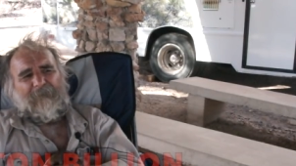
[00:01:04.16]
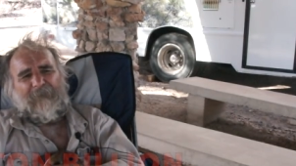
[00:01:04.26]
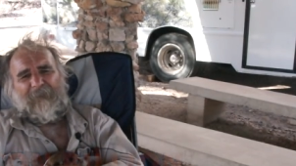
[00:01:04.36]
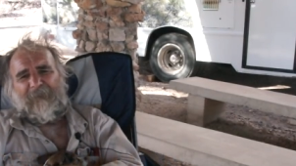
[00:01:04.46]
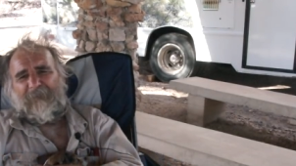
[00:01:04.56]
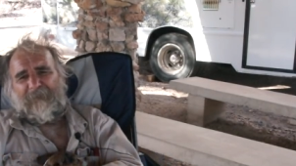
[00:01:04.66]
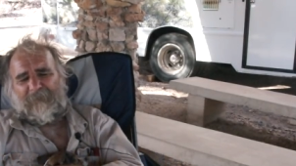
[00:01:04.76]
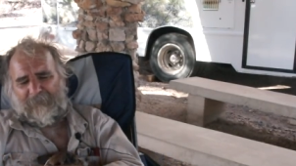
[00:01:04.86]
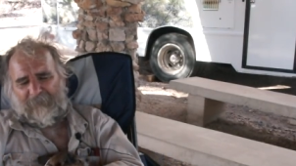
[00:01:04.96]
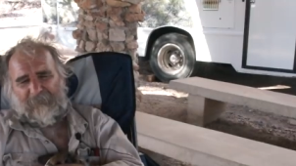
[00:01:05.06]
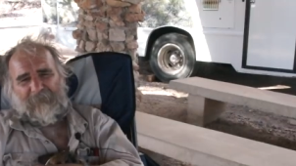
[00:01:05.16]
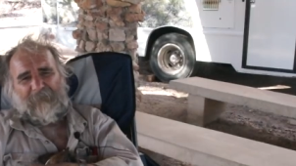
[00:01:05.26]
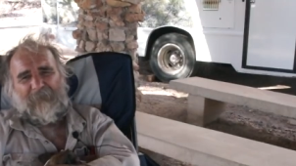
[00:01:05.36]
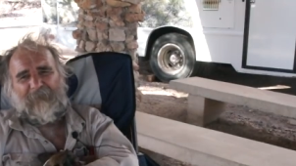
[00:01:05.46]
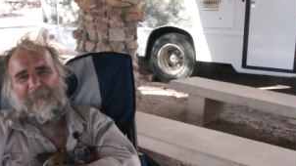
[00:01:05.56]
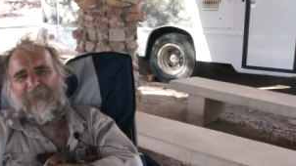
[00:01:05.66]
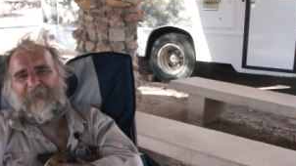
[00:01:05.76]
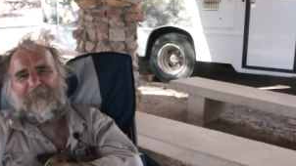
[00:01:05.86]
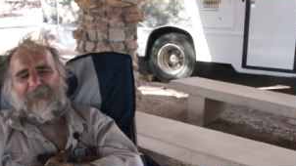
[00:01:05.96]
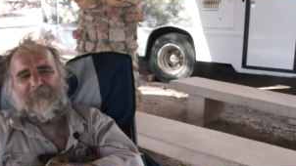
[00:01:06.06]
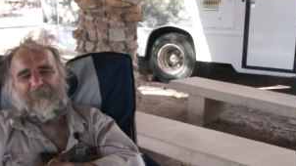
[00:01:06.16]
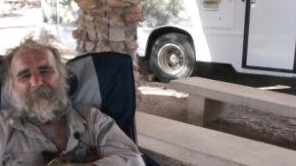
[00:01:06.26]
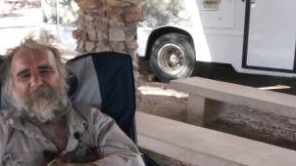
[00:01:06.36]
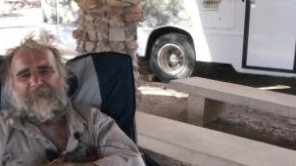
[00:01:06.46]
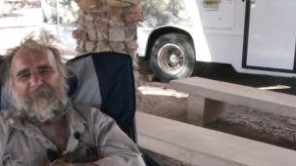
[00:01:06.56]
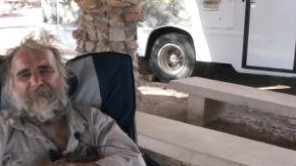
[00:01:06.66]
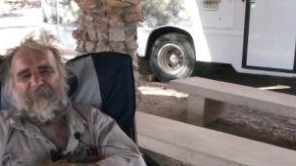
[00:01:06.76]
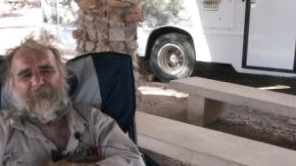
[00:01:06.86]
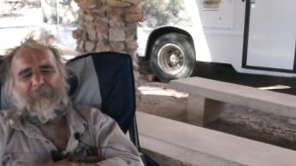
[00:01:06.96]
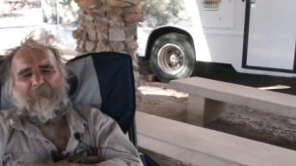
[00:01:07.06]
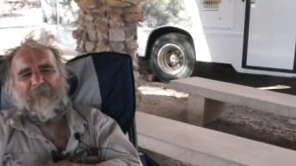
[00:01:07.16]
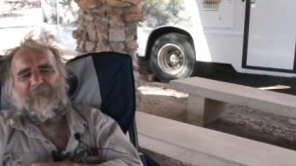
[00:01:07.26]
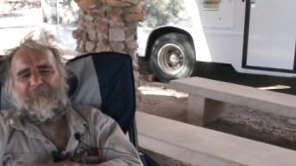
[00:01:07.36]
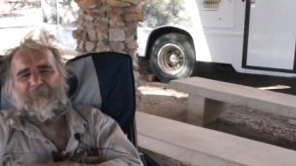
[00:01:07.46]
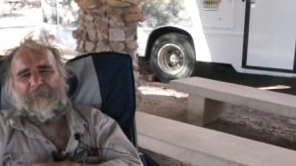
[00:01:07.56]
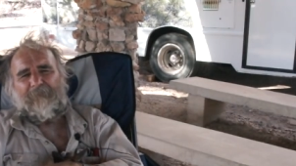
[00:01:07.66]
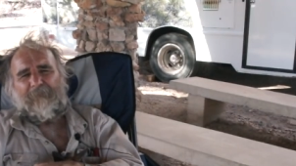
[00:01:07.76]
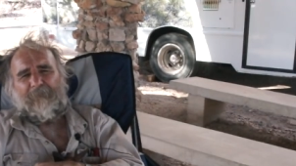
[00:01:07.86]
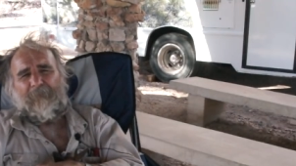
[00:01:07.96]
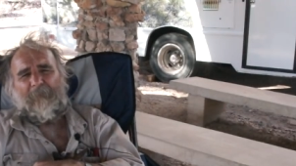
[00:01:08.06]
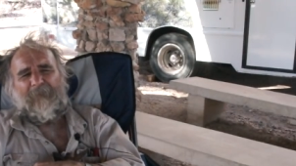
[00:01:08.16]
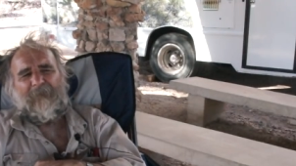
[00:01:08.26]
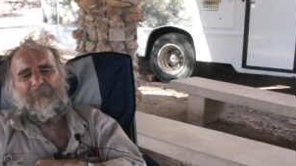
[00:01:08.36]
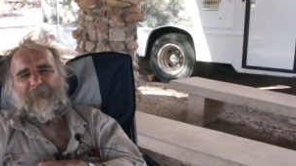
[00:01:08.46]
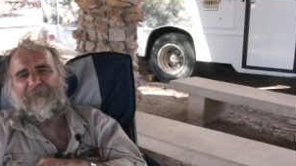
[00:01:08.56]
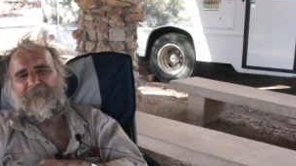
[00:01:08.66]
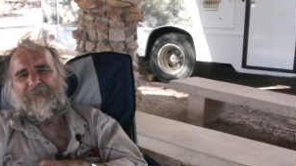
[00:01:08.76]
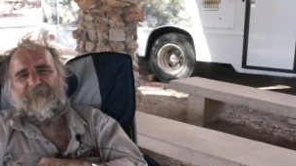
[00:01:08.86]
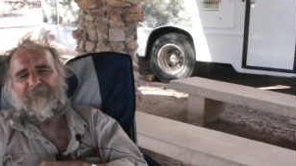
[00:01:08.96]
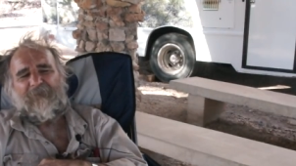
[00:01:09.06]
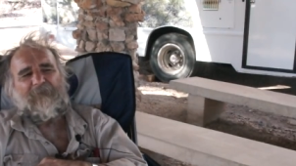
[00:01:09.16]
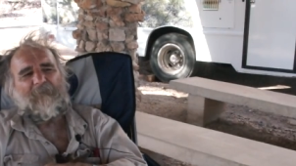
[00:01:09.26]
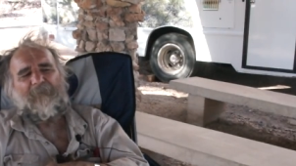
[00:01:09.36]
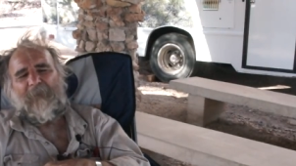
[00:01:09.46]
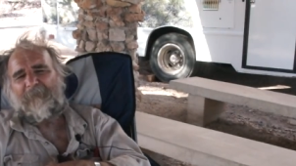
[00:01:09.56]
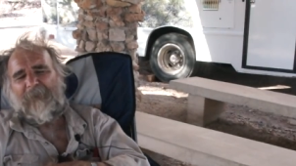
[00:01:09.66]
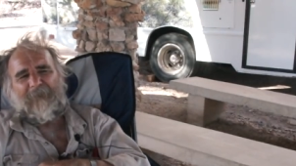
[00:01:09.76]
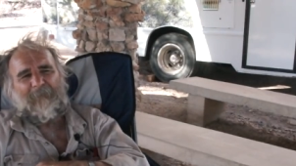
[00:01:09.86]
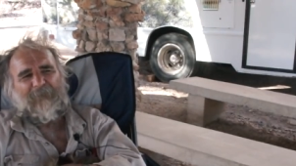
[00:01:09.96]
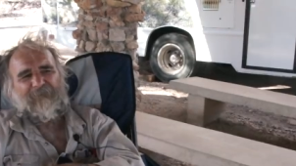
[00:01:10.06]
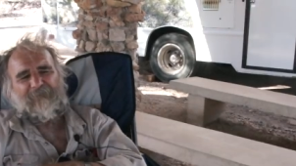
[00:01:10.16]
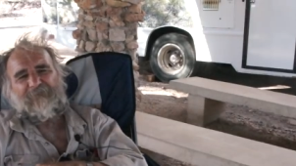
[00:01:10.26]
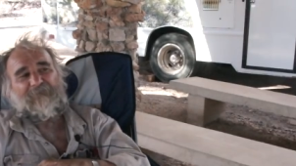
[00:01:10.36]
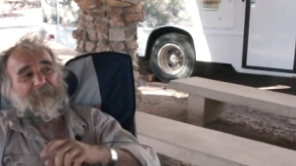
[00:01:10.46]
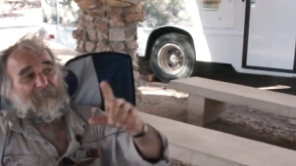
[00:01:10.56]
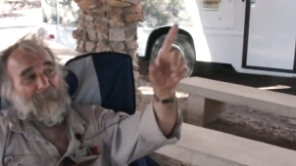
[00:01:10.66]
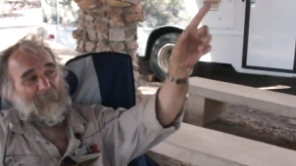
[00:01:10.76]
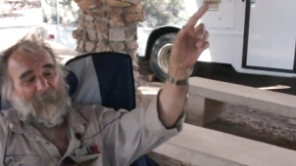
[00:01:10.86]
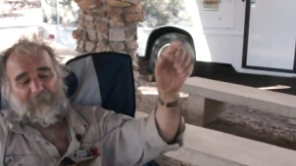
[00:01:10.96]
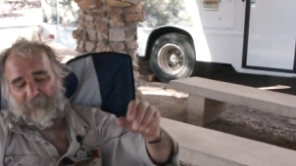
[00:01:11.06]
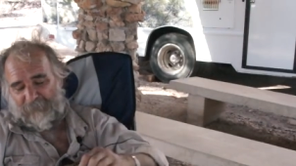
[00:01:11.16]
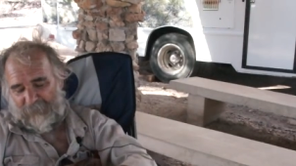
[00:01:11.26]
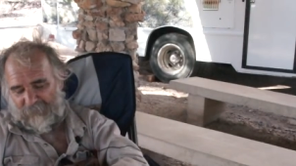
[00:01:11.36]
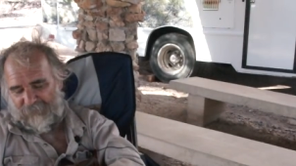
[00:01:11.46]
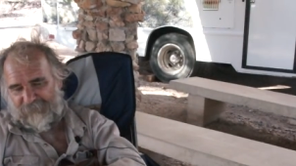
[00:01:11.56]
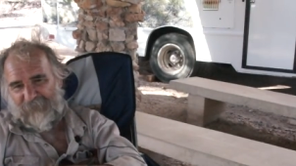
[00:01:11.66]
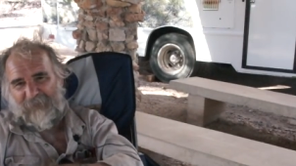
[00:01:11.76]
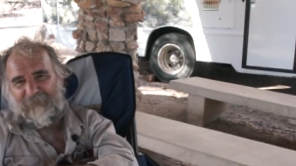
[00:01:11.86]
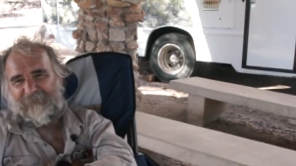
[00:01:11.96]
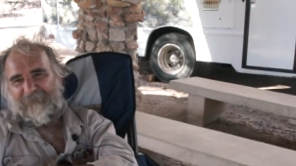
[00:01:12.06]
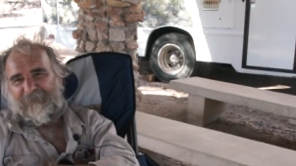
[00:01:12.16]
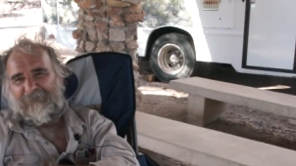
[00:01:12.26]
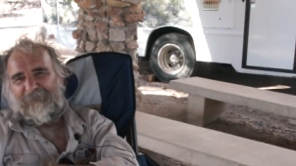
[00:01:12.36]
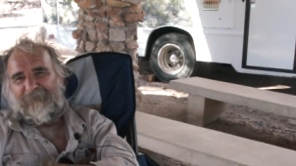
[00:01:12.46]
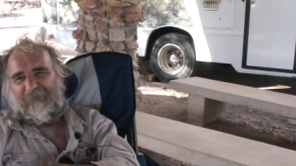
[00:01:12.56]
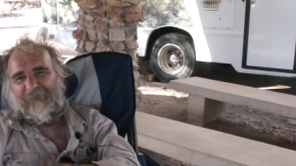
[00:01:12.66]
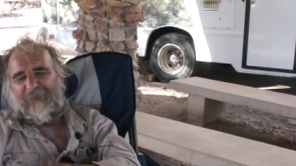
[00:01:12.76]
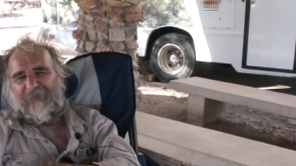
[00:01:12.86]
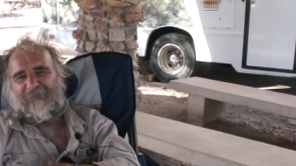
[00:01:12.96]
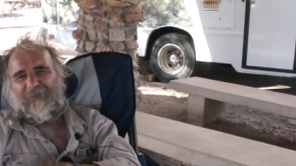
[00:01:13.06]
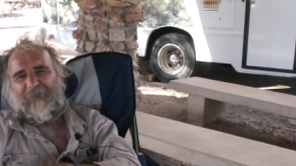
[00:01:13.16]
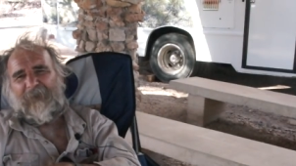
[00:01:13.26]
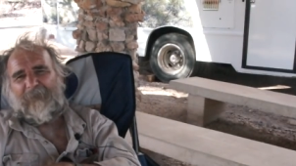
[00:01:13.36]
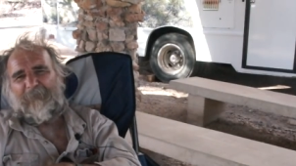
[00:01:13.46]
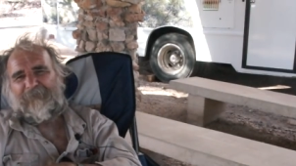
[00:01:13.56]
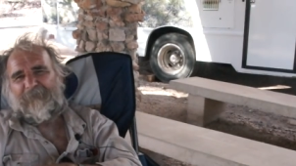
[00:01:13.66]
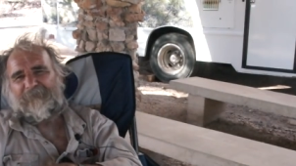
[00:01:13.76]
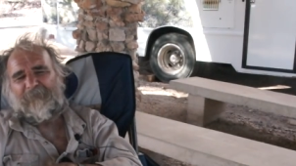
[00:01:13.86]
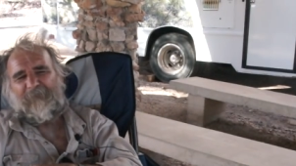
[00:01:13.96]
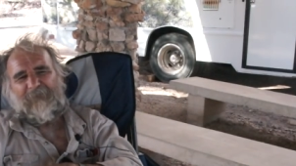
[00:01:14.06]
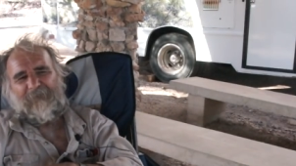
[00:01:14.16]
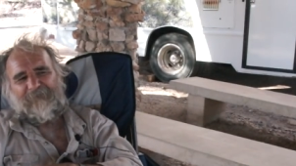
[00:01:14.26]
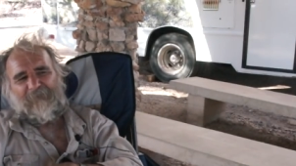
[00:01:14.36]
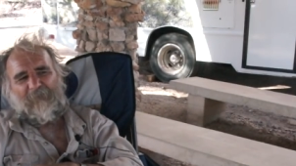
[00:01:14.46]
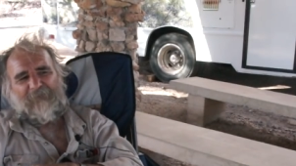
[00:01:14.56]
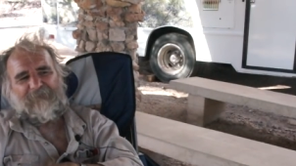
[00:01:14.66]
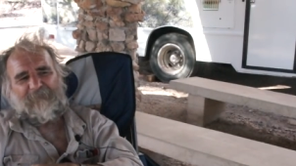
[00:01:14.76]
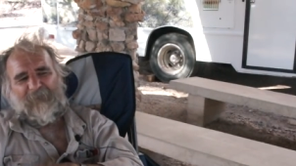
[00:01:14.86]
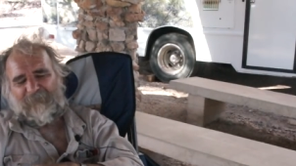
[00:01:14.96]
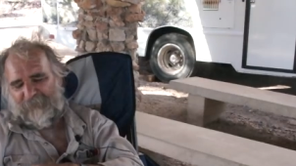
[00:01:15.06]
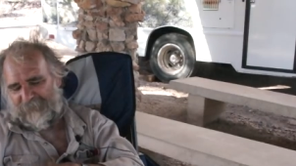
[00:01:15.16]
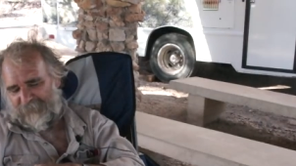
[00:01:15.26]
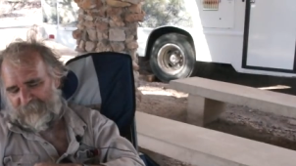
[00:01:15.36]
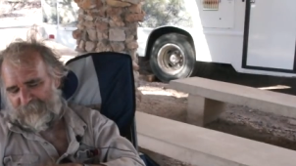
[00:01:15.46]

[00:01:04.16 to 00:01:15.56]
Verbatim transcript: uh, an American come looking for, for me in Apache Junction. He found me in Apache Junction. He found me at Goldfield Ghost Town, and he said he got a message for me, and I said, "What is the message?"